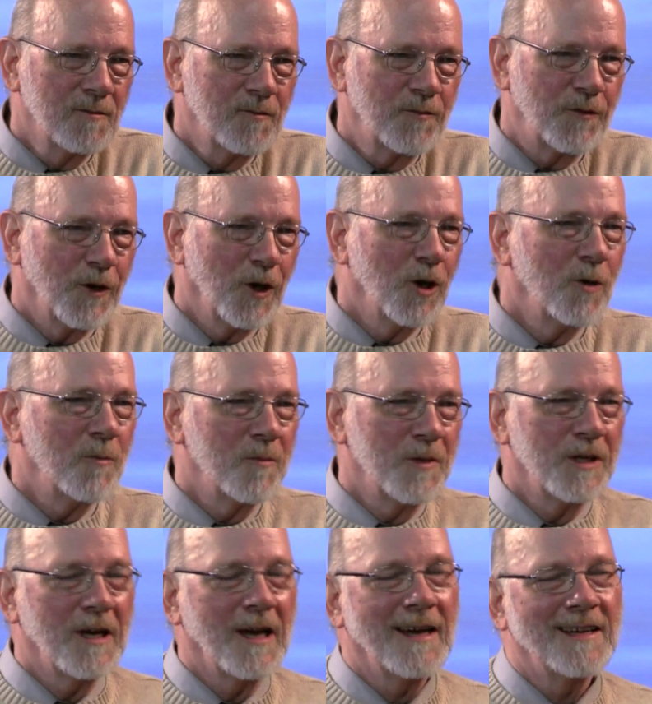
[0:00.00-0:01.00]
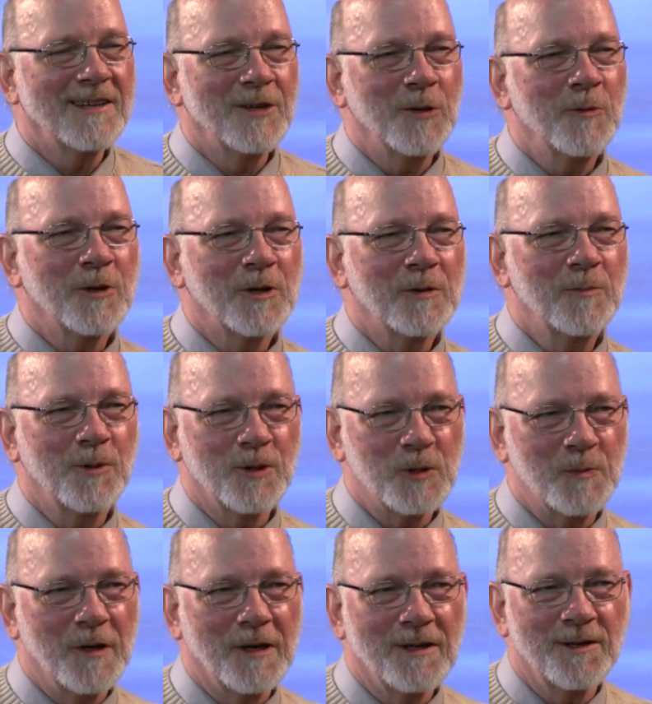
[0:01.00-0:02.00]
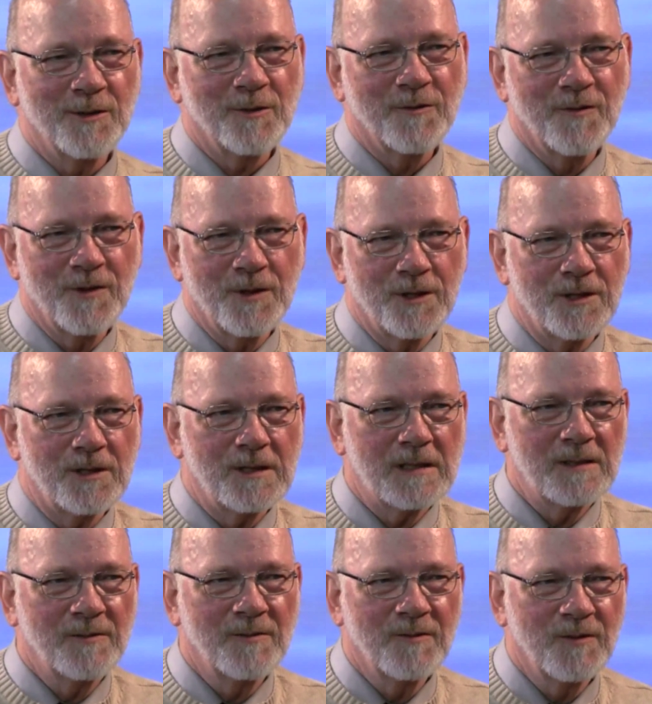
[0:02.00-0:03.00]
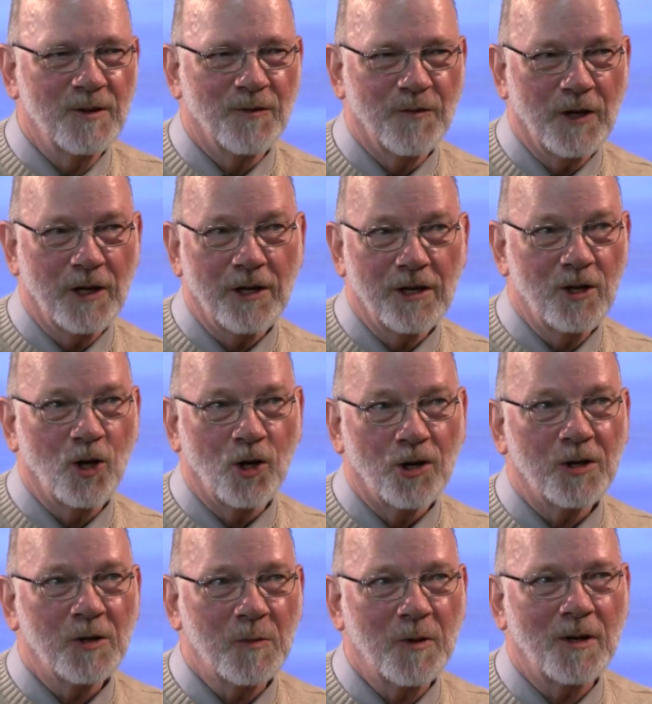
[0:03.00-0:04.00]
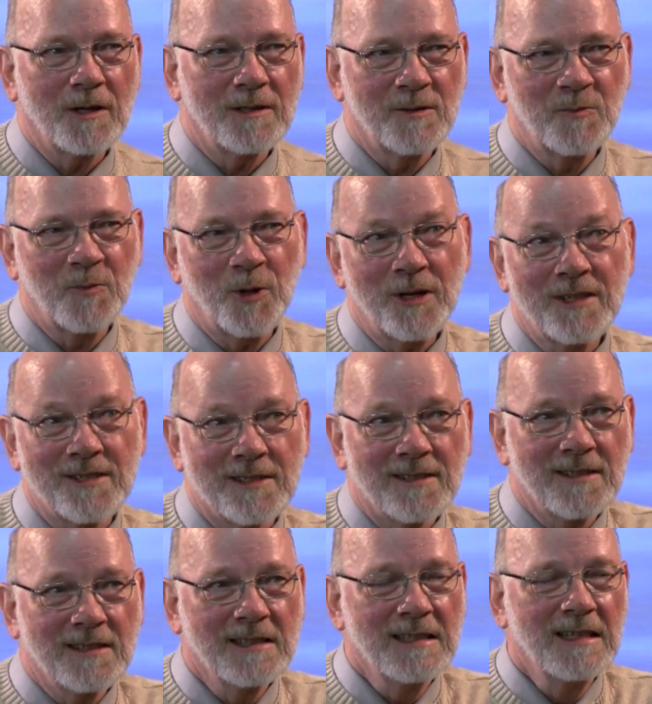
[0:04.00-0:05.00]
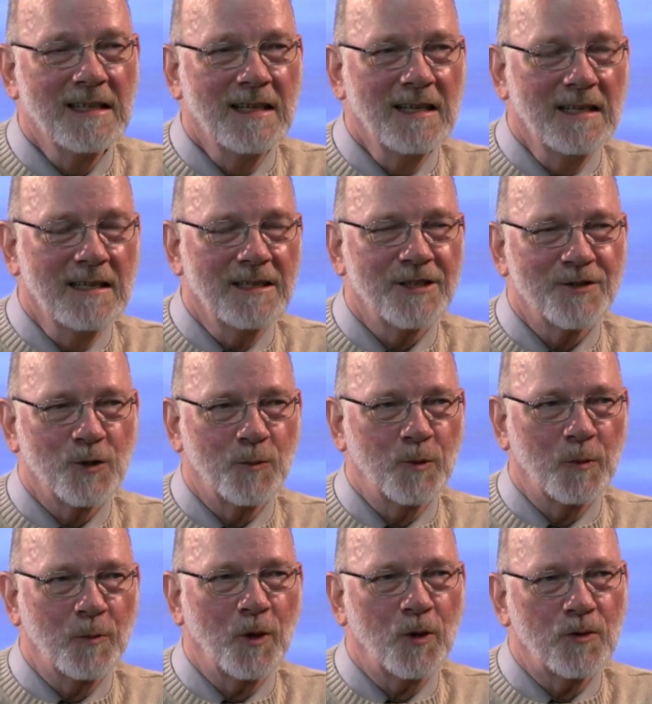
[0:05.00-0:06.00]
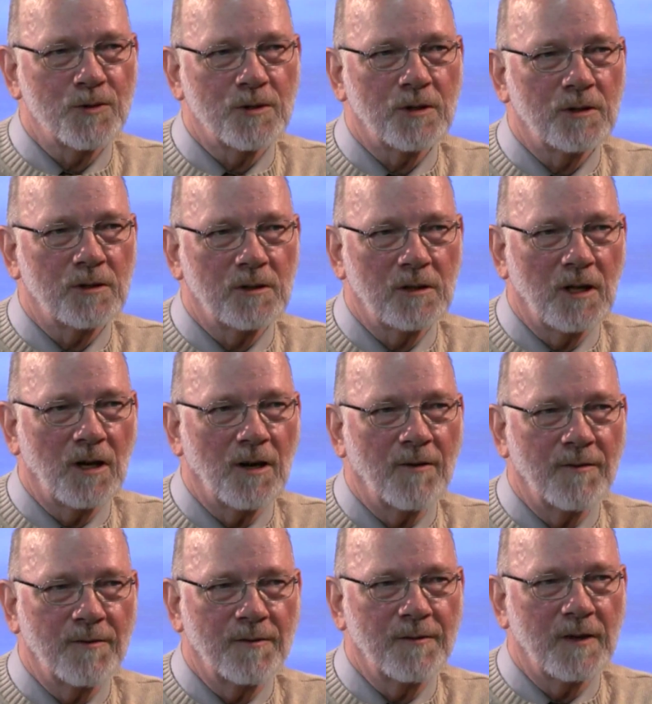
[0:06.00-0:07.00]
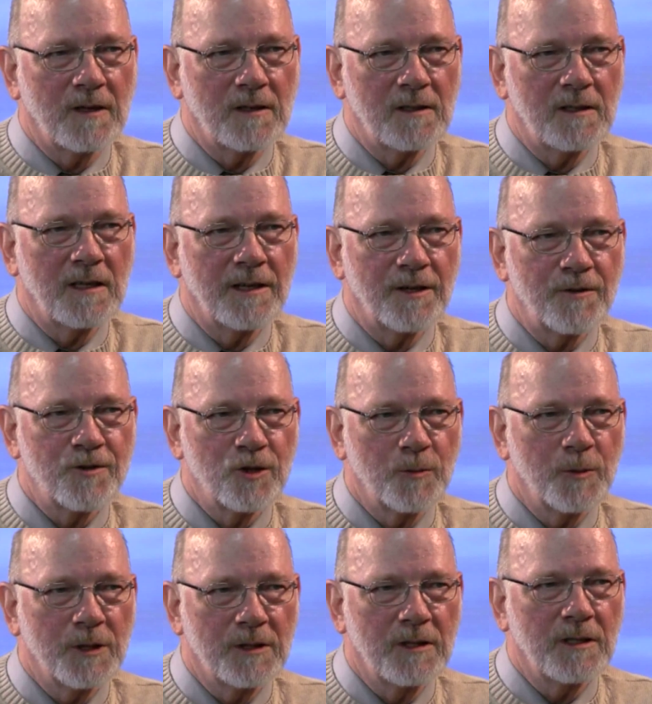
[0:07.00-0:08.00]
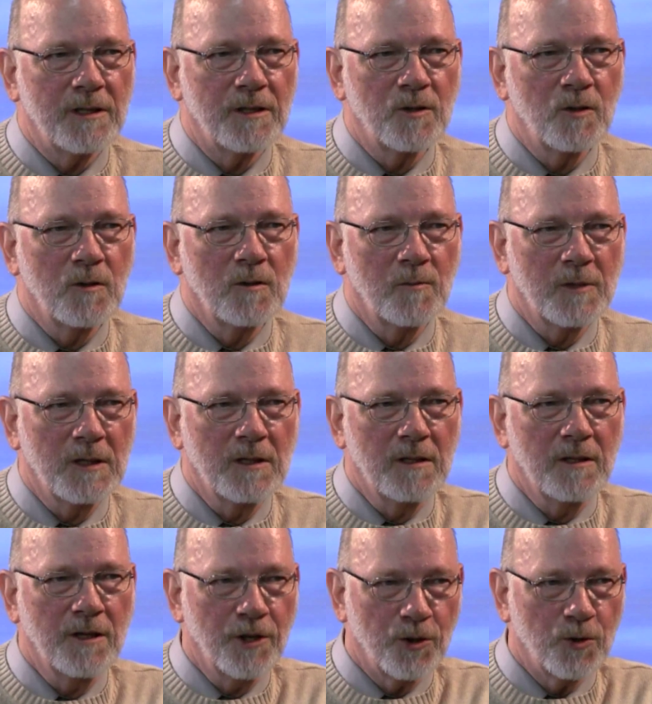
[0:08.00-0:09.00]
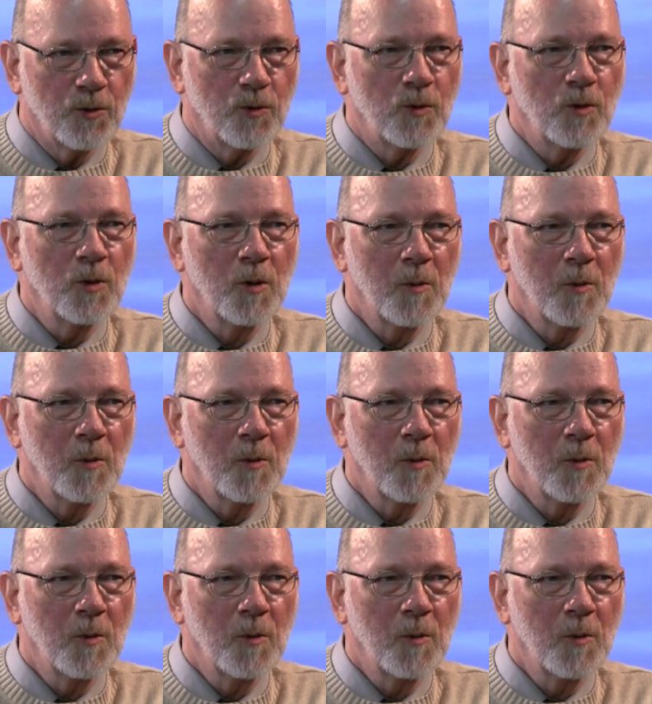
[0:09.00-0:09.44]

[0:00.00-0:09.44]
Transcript: From the academic perspective, the the very current pre present is a proposal of uh, an LGBTQ